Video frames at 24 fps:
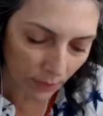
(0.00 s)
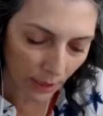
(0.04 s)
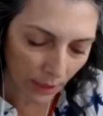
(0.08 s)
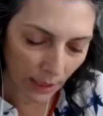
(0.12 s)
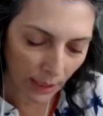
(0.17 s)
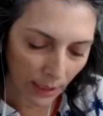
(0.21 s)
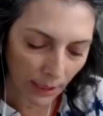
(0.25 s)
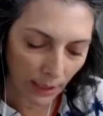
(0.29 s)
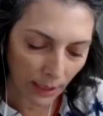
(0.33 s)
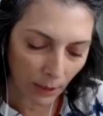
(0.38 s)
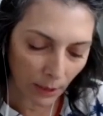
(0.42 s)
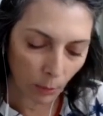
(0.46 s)

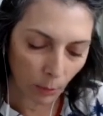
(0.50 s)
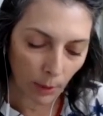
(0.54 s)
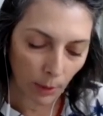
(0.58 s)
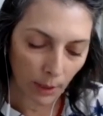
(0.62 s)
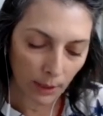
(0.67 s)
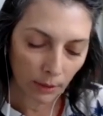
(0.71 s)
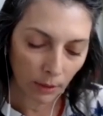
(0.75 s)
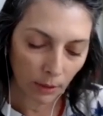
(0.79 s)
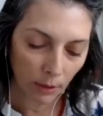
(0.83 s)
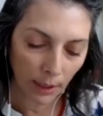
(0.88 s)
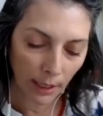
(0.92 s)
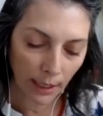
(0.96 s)

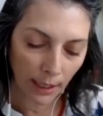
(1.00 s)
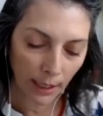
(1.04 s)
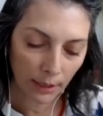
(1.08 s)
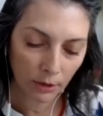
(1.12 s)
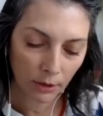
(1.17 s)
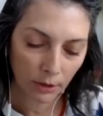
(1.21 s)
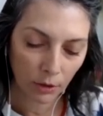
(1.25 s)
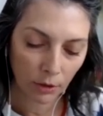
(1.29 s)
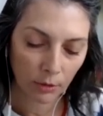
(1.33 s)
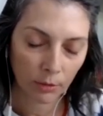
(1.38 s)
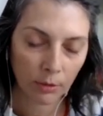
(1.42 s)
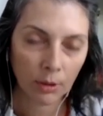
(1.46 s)
One
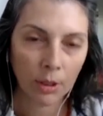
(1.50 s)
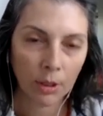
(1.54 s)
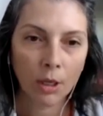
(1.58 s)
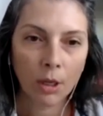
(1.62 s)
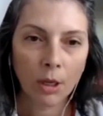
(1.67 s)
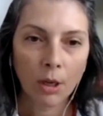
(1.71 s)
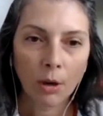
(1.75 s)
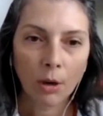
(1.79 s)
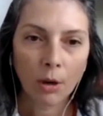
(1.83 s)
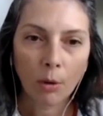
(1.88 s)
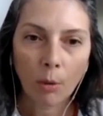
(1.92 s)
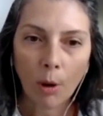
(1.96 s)
connection
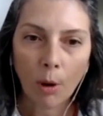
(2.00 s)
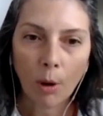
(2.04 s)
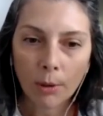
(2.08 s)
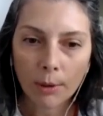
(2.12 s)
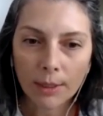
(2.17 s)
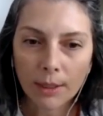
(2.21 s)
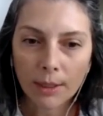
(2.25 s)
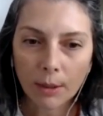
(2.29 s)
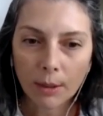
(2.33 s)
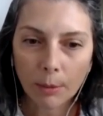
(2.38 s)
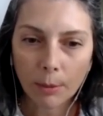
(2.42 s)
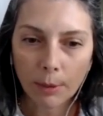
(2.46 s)

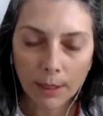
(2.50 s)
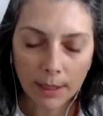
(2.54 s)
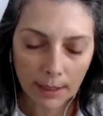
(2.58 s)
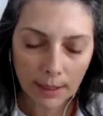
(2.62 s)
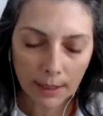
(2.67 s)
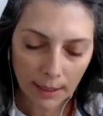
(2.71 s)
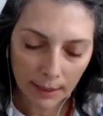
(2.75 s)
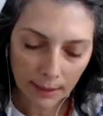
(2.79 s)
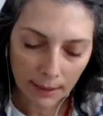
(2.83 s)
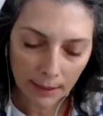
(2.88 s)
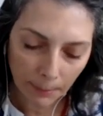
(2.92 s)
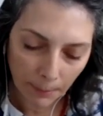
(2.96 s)
was
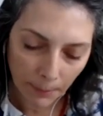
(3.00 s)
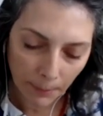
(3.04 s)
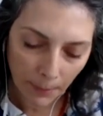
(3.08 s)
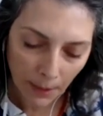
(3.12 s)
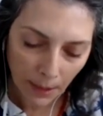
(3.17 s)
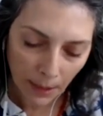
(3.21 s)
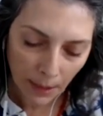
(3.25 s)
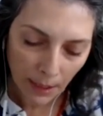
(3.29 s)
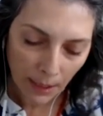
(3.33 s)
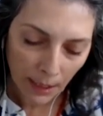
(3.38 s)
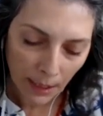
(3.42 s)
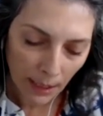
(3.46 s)
squeezed,
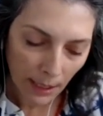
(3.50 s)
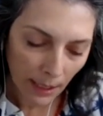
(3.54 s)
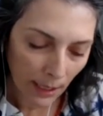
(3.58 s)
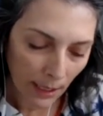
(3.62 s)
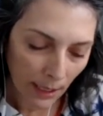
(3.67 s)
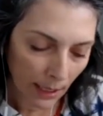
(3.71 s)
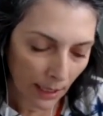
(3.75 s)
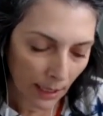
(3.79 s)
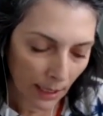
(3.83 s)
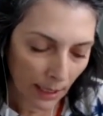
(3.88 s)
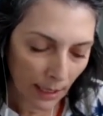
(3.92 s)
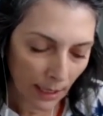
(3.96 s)

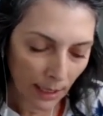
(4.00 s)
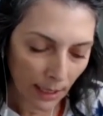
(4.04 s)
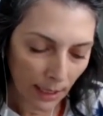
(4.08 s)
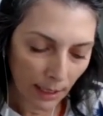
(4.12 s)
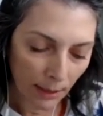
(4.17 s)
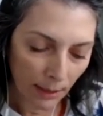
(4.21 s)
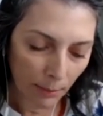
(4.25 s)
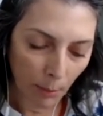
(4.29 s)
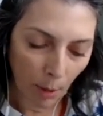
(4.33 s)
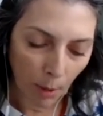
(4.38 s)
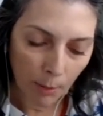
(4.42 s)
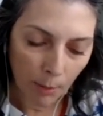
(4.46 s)

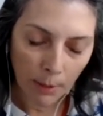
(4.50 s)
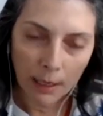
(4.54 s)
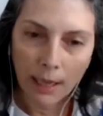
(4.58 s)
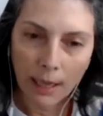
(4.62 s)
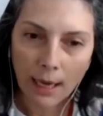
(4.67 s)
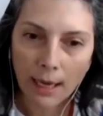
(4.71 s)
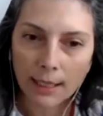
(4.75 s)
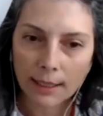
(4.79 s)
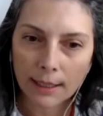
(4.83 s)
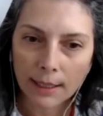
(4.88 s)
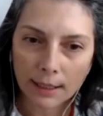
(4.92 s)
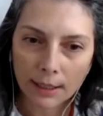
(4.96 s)

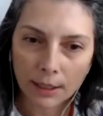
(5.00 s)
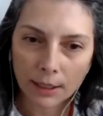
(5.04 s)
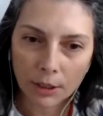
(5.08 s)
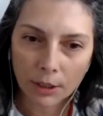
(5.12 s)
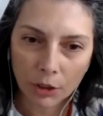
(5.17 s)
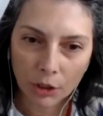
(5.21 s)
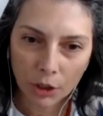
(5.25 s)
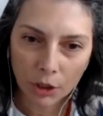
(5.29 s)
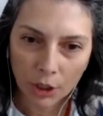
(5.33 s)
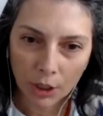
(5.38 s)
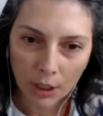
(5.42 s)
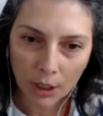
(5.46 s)
mobilized
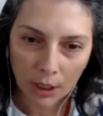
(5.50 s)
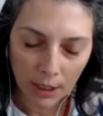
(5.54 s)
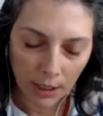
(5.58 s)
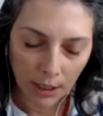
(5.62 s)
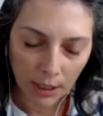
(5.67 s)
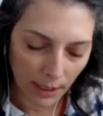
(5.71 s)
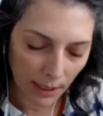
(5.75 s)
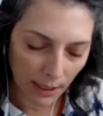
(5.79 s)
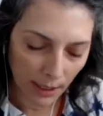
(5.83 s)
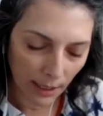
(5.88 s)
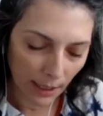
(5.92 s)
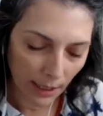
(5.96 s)

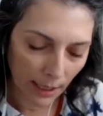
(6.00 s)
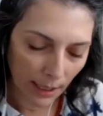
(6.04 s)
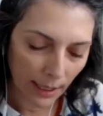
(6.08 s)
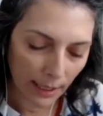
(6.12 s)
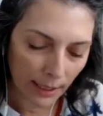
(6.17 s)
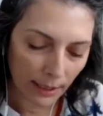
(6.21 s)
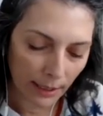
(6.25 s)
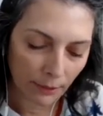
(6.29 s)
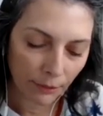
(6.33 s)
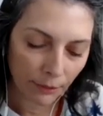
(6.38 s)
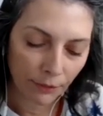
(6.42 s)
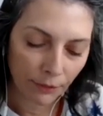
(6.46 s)
shear
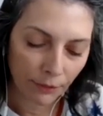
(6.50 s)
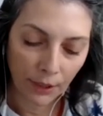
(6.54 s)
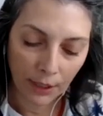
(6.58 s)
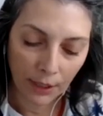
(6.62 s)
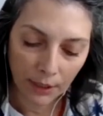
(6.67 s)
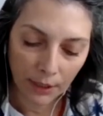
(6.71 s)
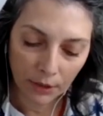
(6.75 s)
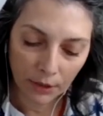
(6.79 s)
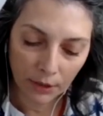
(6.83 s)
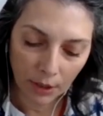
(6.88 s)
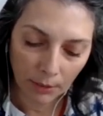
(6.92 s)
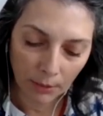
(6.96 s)
and
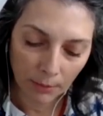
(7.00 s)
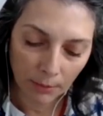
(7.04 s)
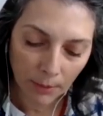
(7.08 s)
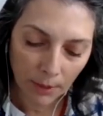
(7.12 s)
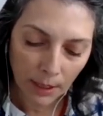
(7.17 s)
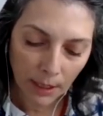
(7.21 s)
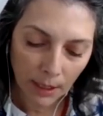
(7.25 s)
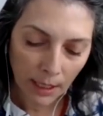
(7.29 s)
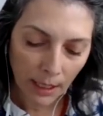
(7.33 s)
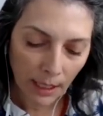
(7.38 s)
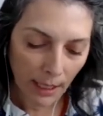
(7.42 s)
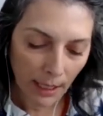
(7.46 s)
friction,
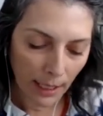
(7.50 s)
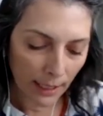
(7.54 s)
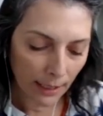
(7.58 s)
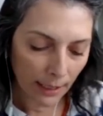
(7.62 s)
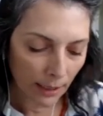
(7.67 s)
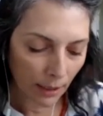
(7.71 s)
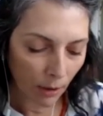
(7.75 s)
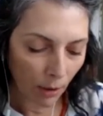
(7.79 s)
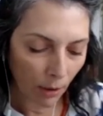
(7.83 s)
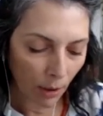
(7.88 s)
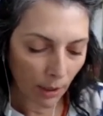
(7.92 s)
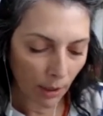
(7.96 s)

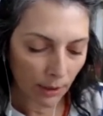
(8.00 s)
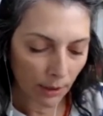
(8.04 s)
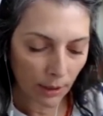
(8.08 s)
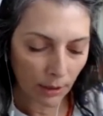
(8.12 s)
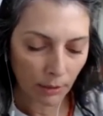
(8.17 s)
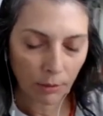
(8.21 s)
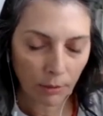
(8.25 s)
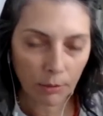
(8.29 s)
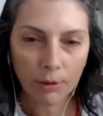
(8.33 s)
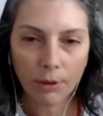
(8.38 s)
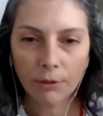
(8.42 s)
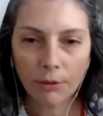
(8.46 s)
and the
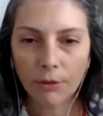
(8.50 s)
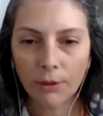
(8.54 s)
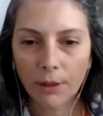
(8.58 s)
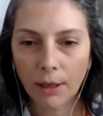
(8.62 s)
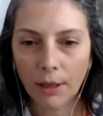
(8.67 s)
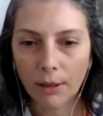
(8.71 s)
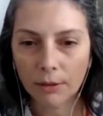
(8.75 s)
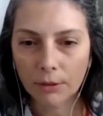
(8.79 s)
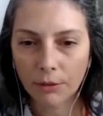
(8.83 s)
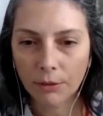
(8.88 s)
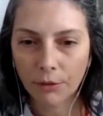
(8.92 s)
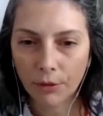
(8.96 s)
other
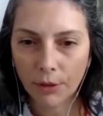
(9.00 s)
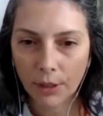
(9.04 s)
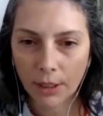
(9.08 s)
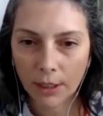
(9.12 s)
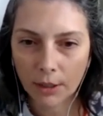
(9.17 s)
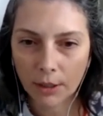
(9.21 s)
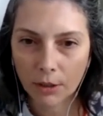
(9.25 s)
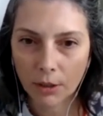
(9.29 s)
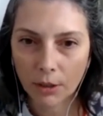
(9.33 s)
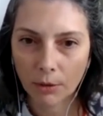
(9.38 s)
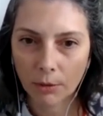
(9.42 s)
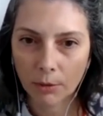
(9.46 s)
without
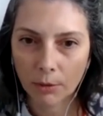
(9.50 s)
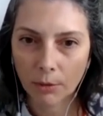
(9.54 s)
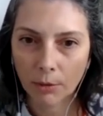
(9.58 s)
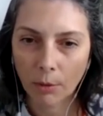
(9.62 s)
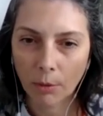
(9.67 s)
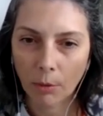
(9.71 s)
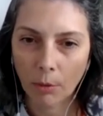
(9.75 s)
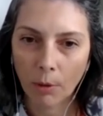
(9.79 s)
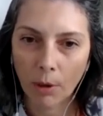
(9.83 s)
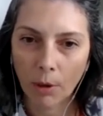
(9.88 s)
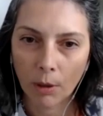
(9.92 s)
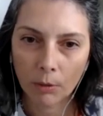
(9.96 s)
friction,
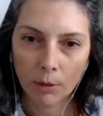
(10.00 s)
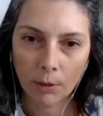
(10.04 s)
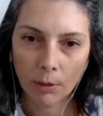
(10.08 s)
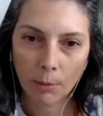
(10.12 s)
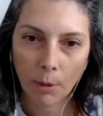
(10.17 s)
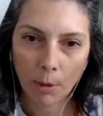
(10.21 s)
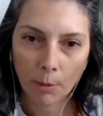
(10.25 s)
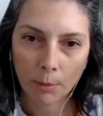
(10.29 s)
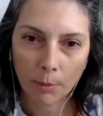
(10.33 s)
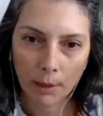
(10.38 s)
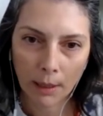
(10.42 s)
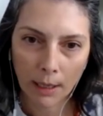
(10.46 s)
only
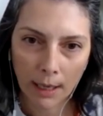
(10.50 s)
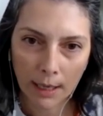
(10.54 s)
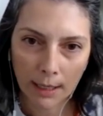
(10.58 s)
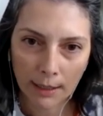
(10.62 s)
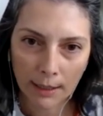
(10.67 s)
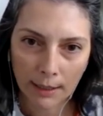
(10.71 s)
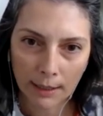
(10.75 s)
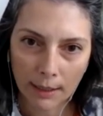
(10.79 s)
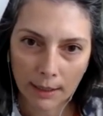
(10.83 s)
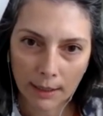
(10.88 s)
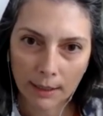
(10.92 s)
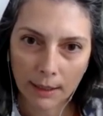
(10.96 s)

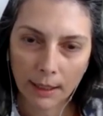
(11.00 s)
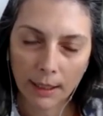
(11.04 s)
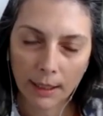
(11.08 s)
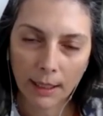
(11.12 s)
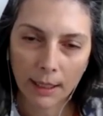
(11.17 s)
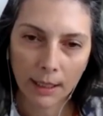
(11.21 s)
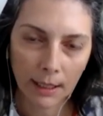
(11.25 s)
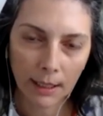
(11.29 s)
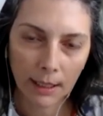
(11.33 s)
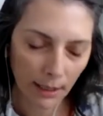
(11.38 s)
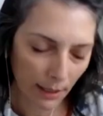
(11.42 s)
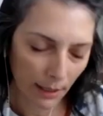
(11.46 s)
mobilized
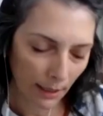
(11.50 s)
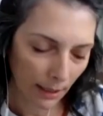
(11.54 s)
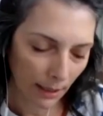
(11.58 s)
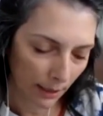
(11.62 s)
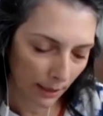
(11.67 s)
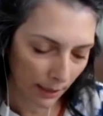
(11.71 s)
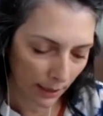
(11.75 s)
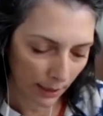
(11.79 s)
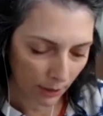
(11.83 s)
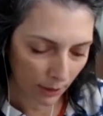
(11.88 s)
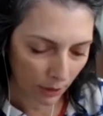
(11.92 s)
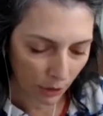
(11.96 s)

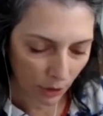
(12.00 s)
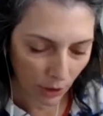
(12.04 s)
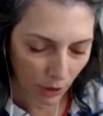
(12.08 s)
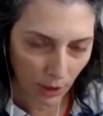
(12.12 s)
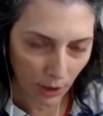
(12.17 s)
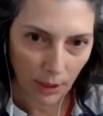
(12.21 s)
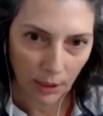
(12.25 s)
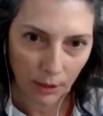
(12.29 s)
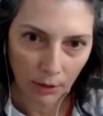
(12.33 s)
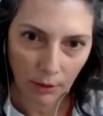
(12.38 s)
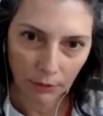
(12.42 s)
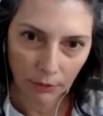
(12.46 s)
the
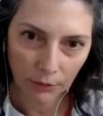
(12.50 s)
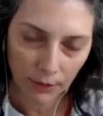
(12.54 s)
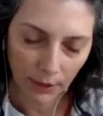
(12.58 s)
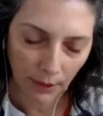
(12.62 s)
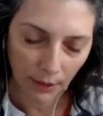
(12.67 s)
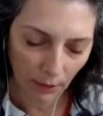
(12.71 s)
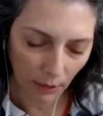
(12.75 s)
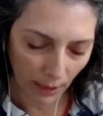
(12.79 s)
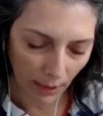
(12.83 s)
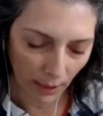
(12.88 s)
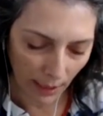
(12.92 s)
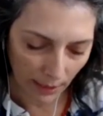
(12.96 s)
shear of the
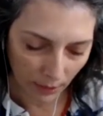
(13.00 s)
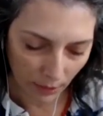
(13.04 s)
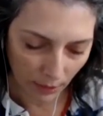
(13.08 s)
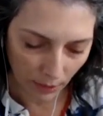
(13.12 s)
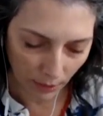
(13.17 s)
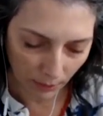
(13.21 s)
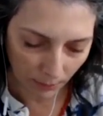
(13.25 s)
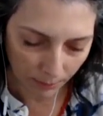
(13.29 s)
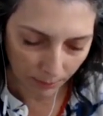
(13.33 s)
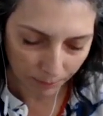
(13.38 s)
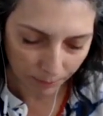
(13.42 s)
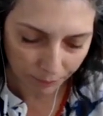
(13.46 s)

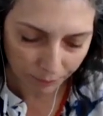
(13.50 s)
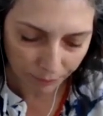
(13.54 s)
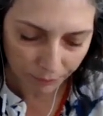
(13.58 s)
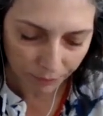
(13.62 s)
connection.